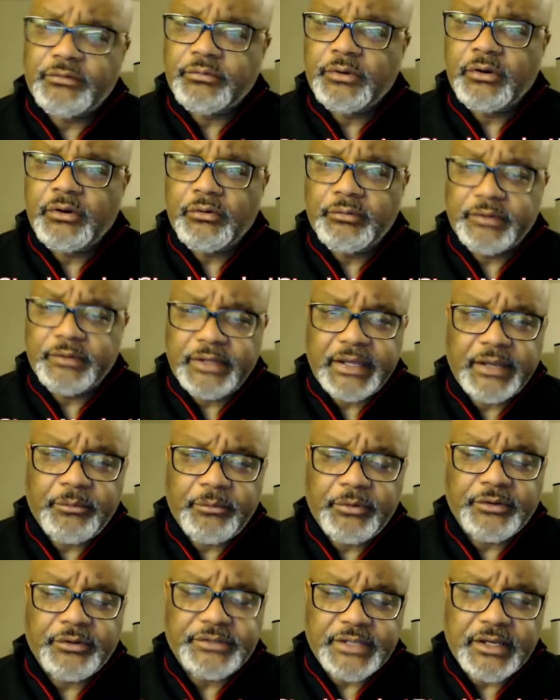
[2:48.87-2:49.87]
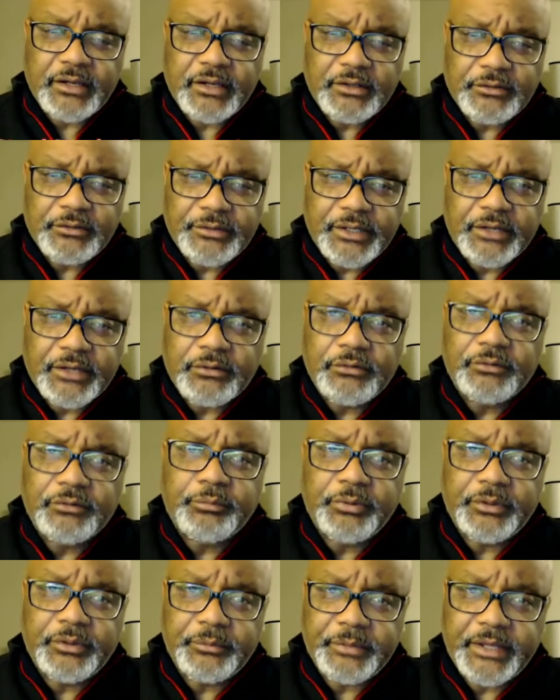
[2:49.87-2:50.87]
We're going to own land. We're going to take our little nickels,
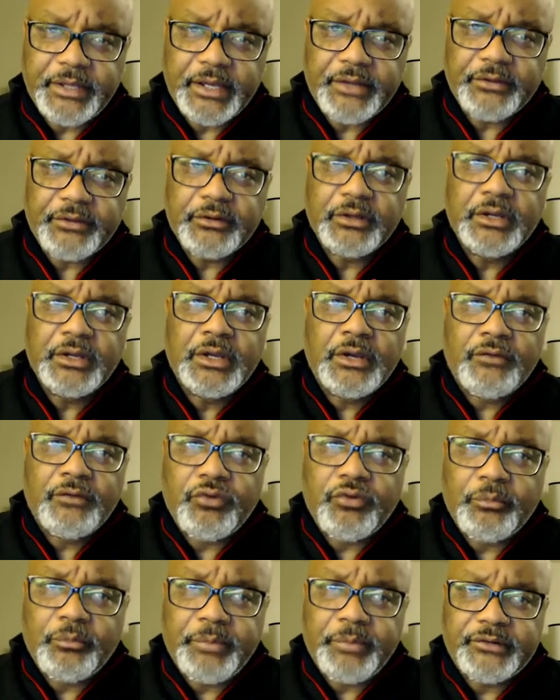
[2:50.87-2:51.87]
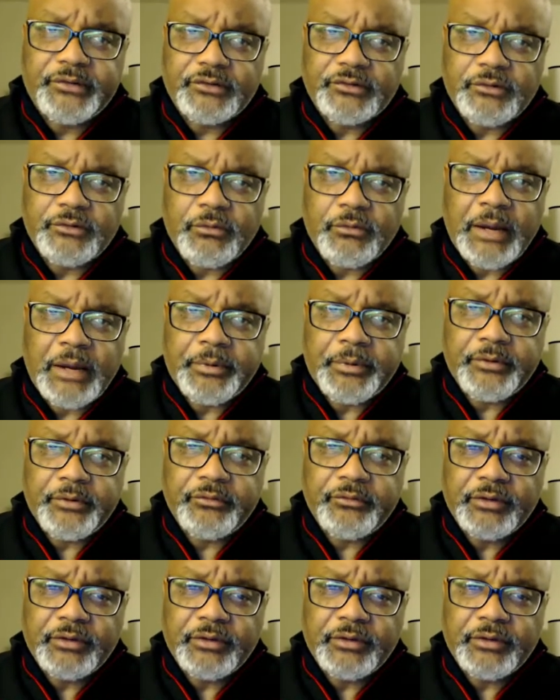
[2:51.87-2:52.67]
put them together, form business cooperatives.